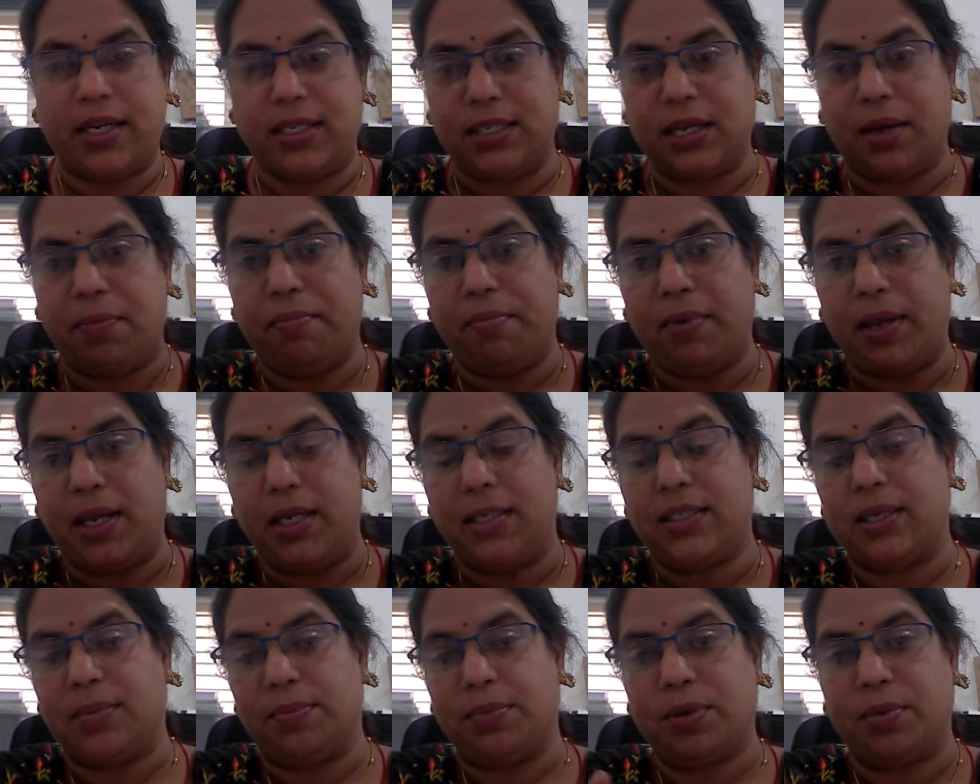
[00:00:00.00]
some being
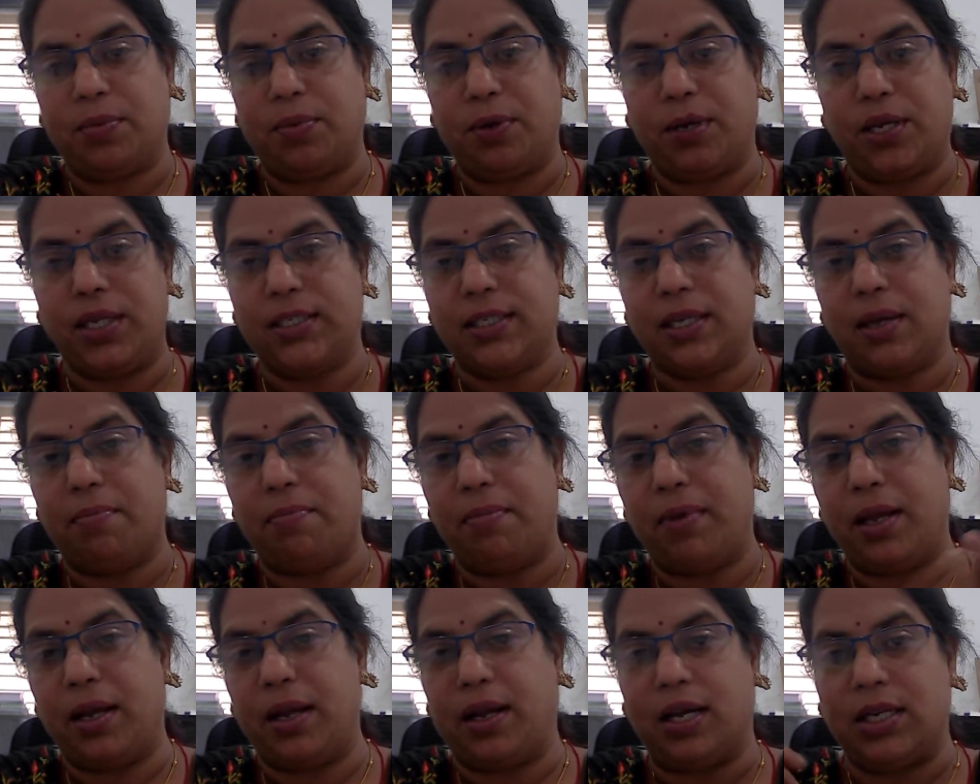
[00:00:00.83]
Saptamukhi, some
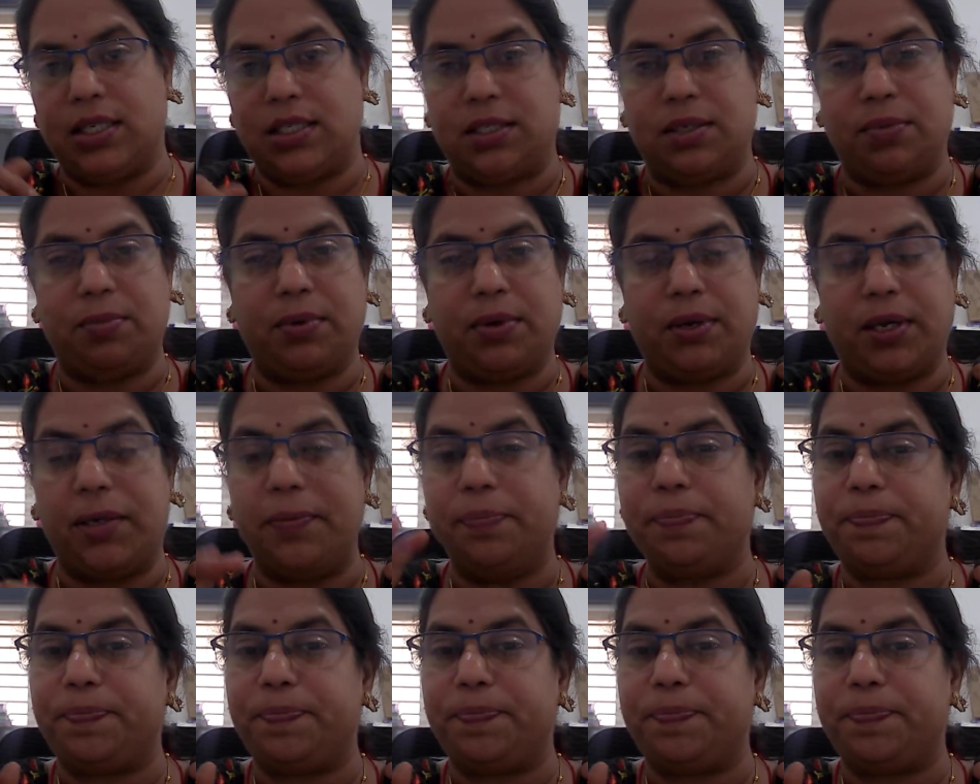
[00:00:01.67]
being Ashtamukhi.